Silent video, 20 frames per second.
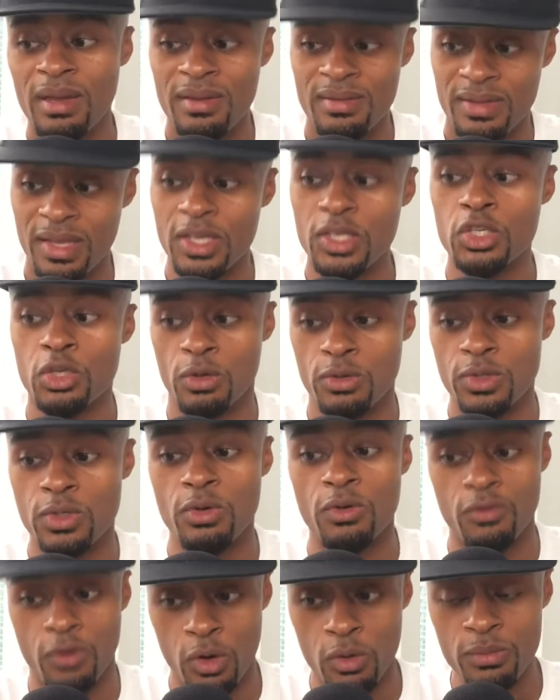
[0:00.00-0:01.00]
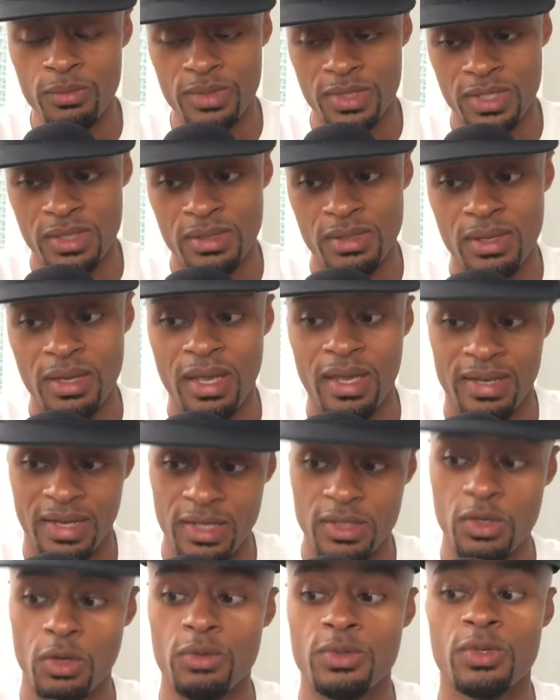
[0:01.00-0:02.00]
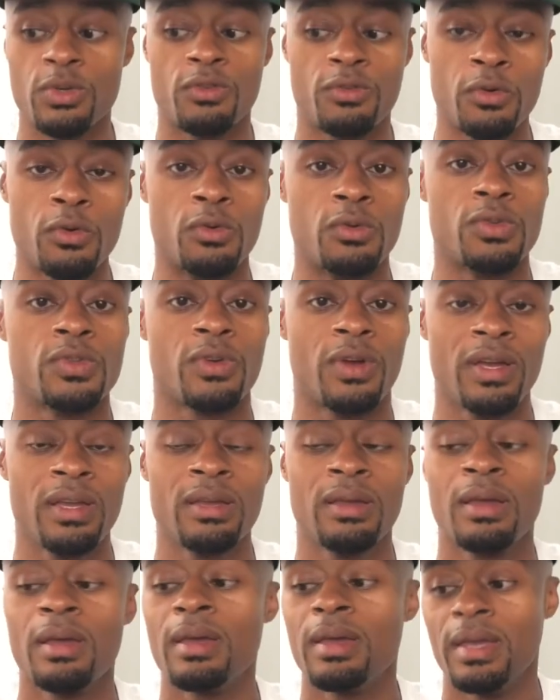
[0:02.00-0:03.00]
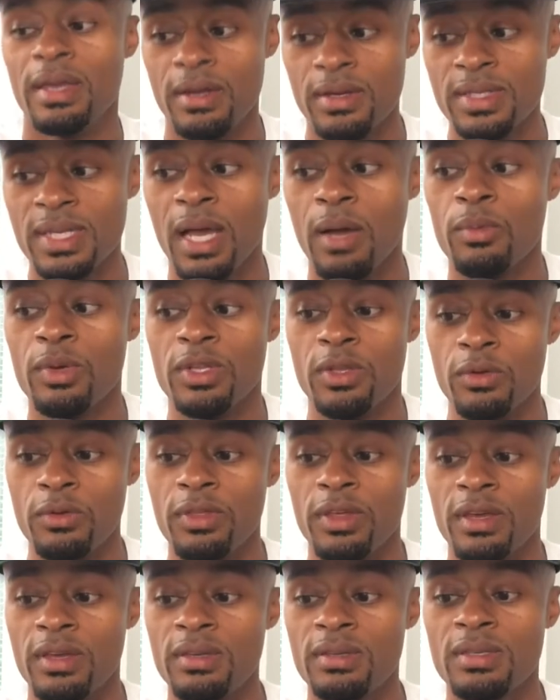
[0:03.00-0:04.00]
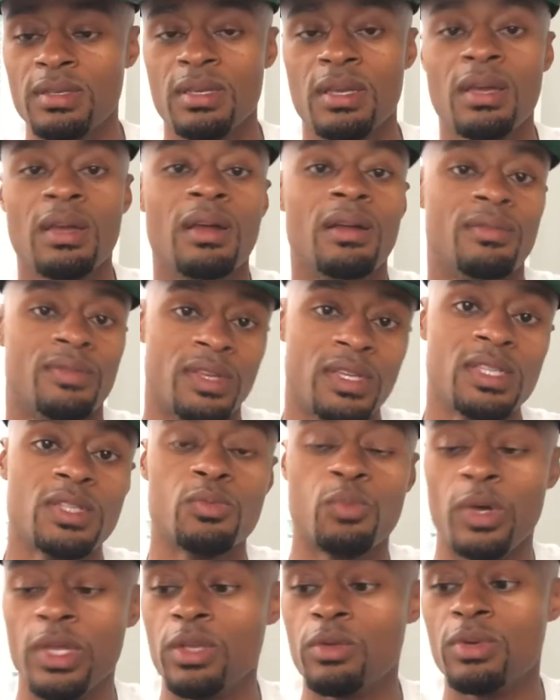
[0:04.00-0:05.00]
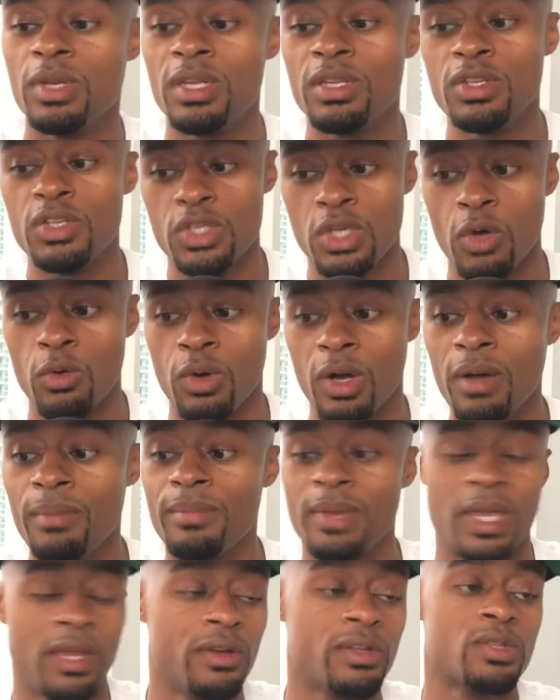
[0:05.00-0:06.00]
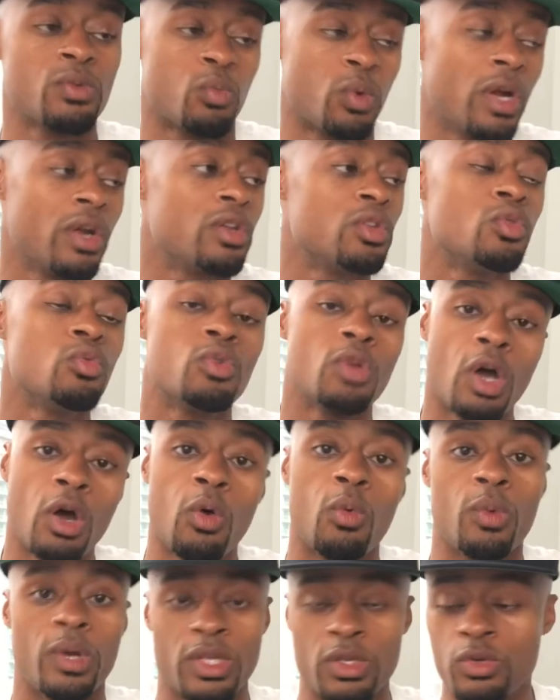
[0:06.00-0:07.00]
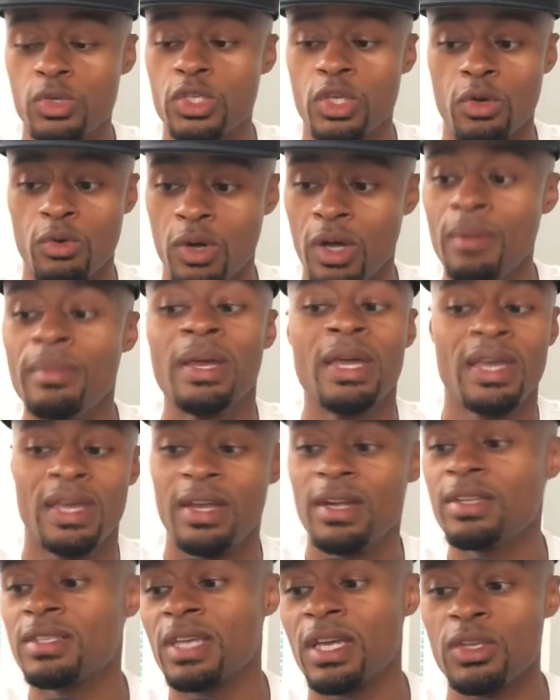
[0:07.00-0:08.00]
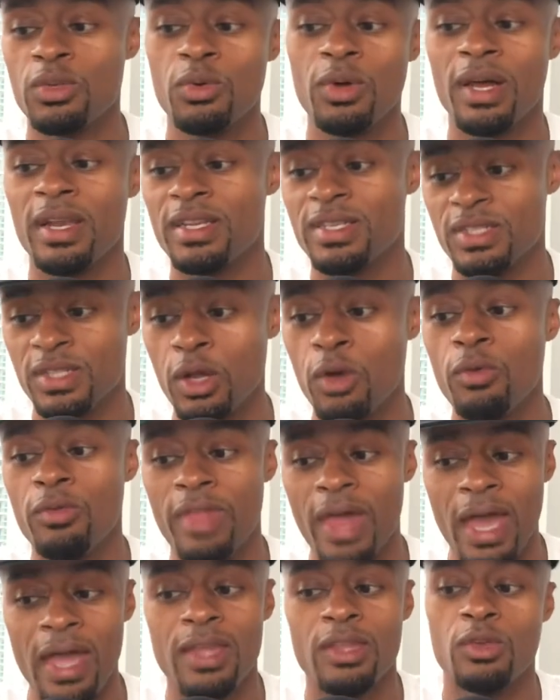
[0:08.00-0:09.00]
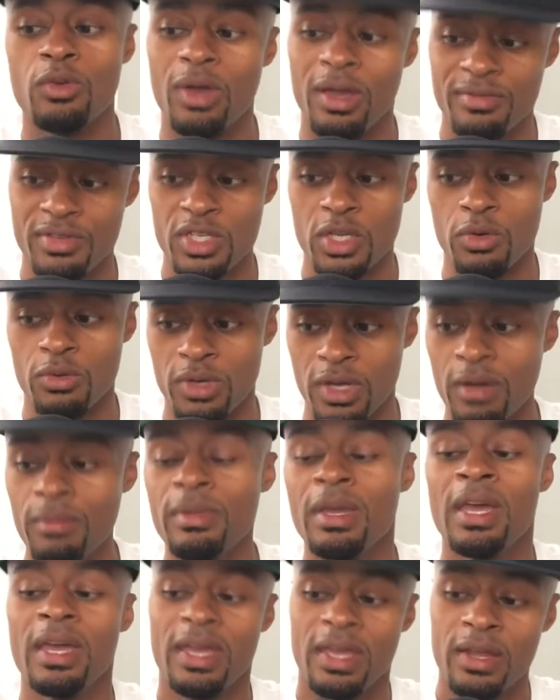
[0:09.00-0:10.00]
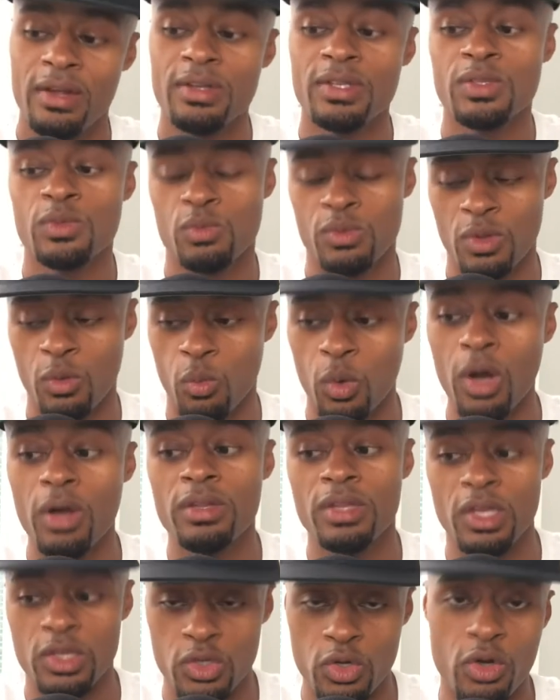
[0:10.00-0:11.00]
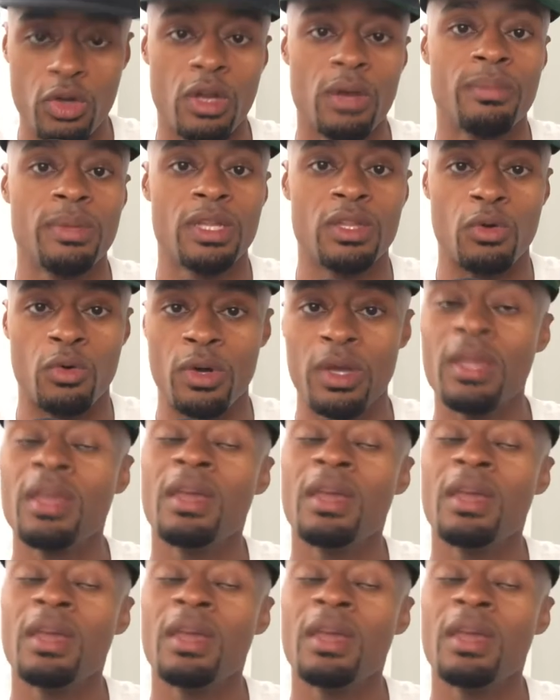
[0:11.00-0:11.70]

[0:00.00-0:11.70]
They showed you the ropes and they told you the rules, right? Here's how we do things. This is when you need to show up. Here's where you go when you show up. Here's how you let us know that you have shown up. Here's the work that you're going to be doing.